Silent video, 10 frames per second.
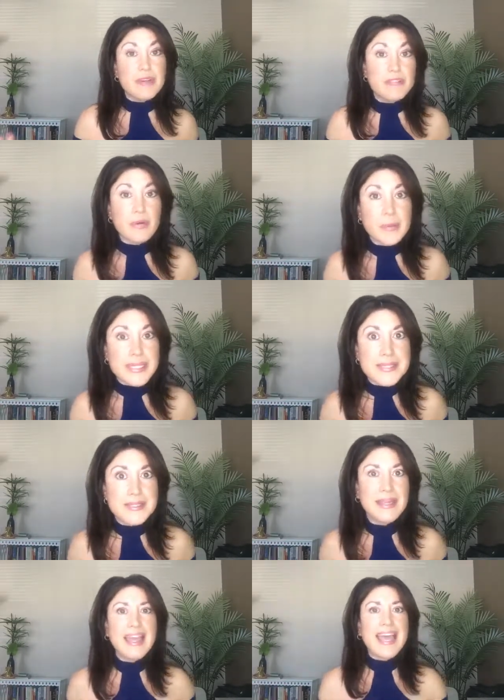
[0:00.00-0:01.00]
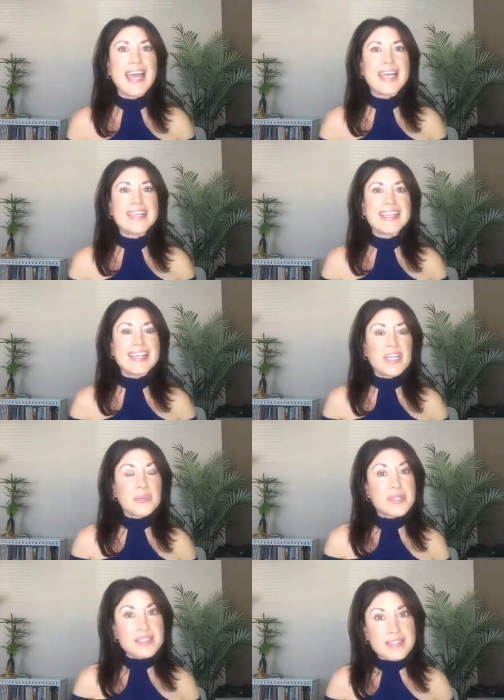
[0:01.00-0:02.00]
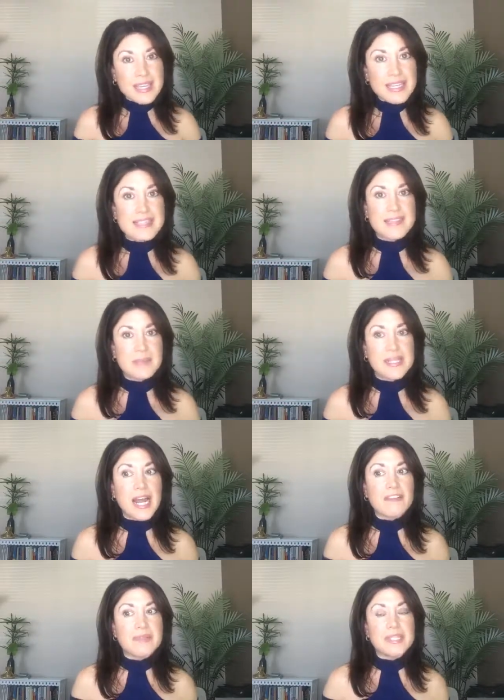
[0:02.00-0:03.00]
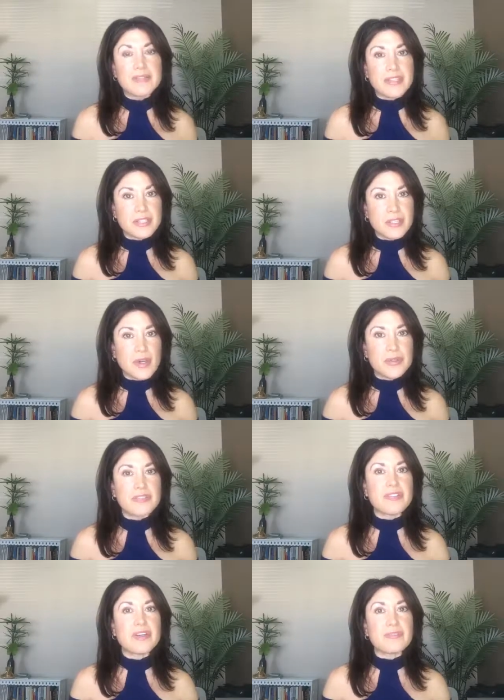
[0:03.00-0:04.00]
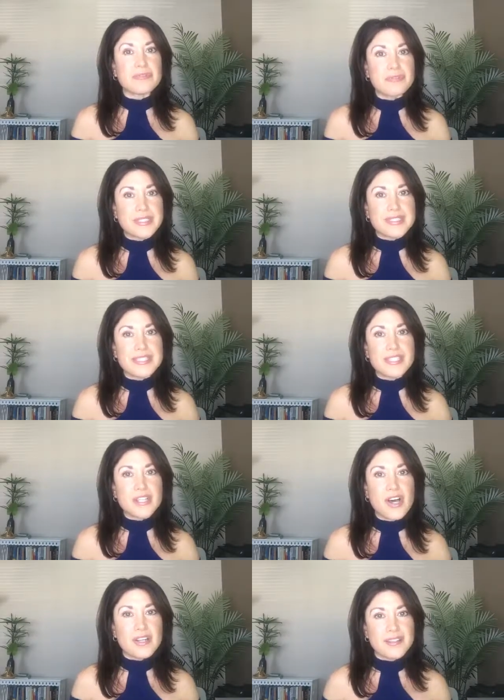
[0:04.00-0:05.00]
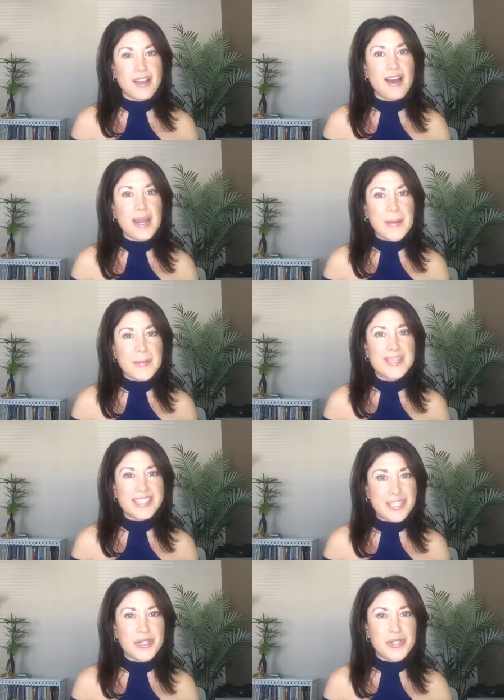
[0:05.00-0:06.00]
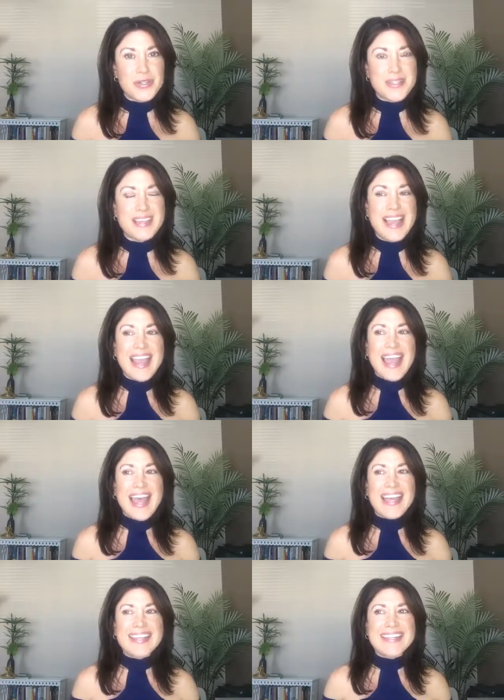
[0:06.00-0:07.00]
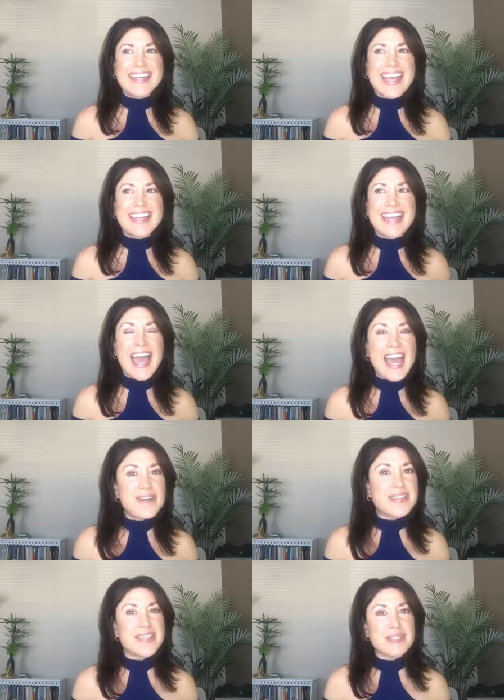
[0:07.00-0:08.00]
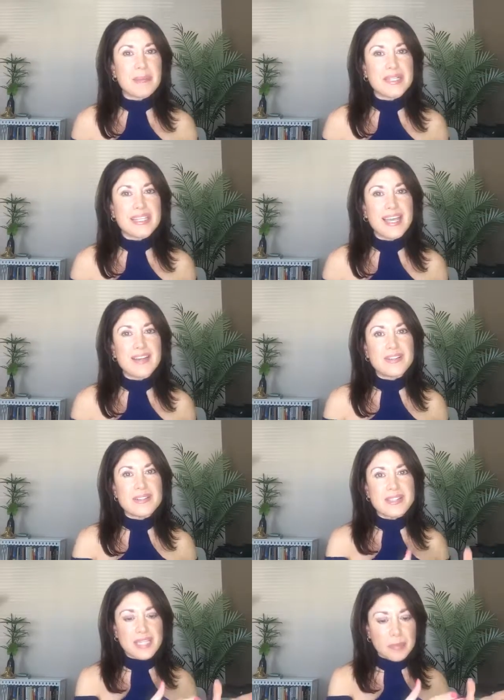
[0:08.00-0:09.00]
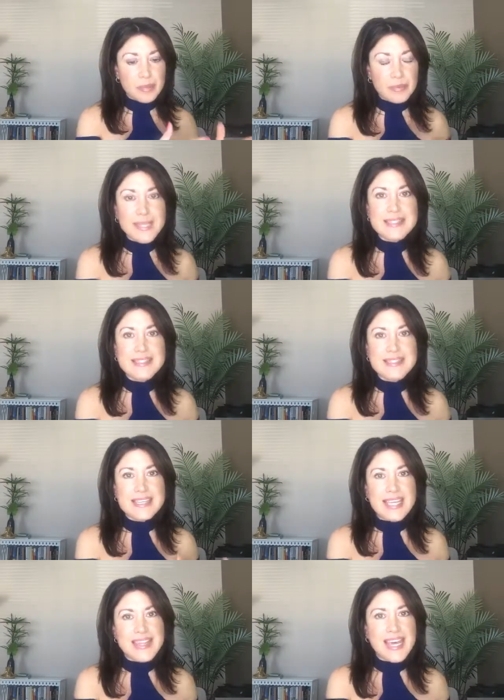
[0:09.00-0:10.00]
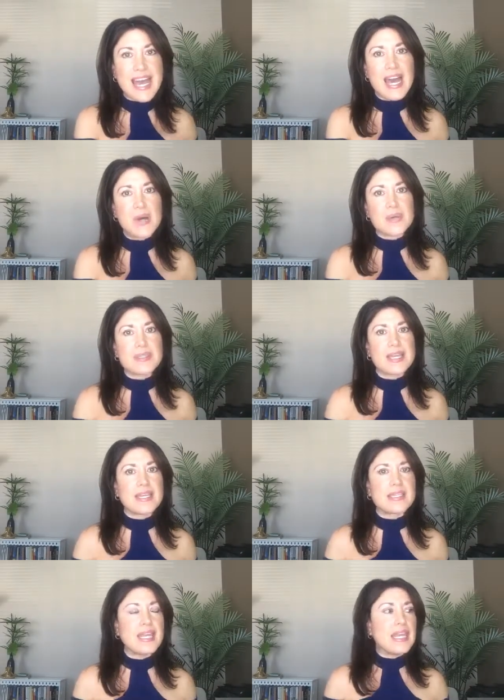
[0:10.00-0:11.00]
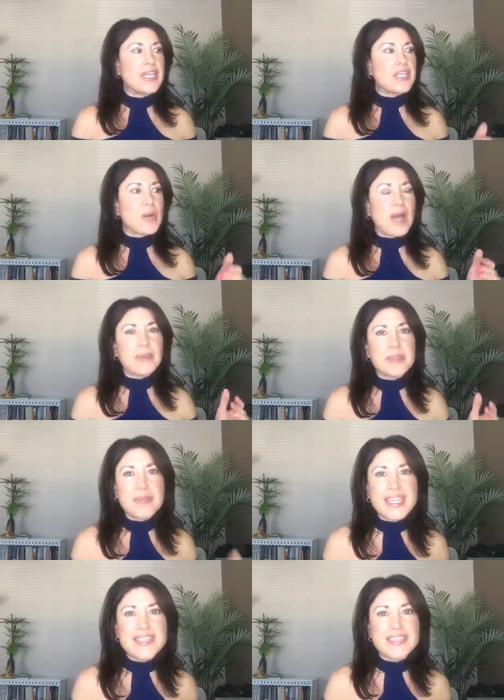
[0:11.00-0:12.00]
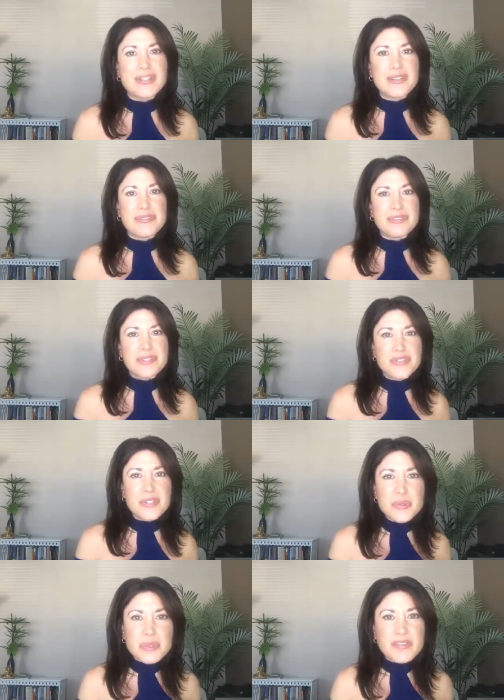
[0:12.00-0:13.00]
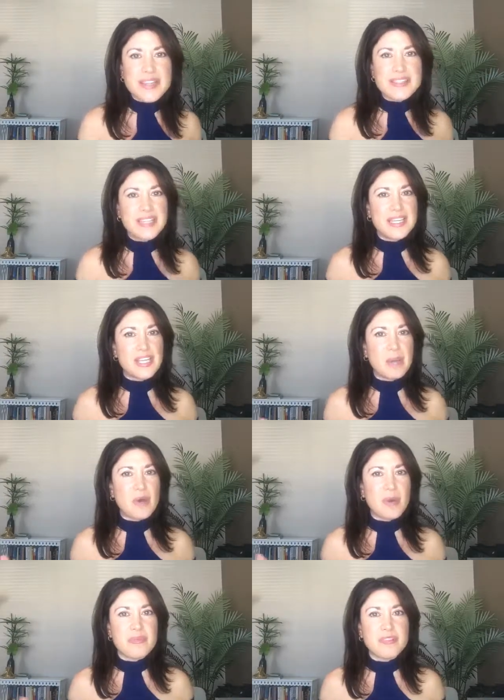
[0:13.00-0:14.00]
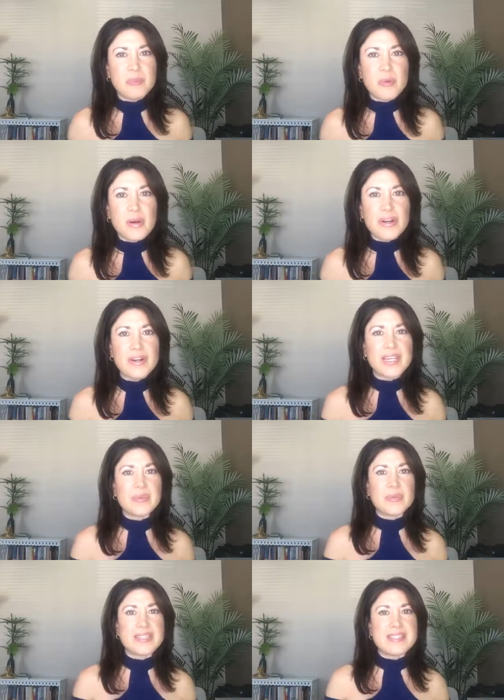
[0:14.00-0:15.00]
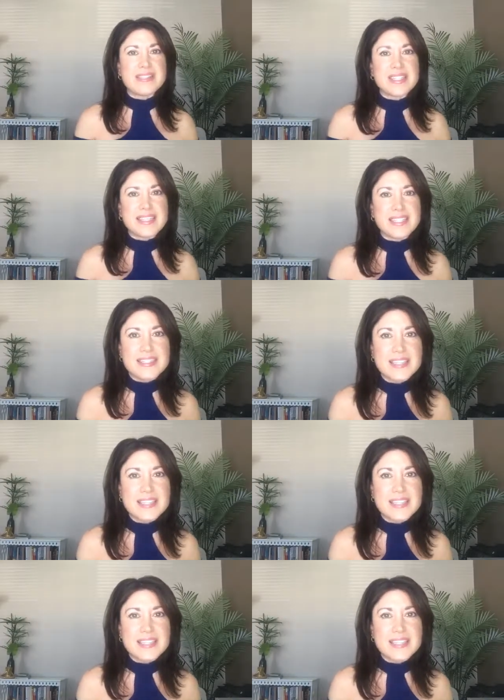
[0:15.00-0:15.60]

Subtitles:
4 weeks, and it was nice. I mean, I've been living alone for a really long time, years, and having somebody else, like a presence in the house, and you know, I would make dinner for the 2 of us, and he'd come home from work and we'd sit at the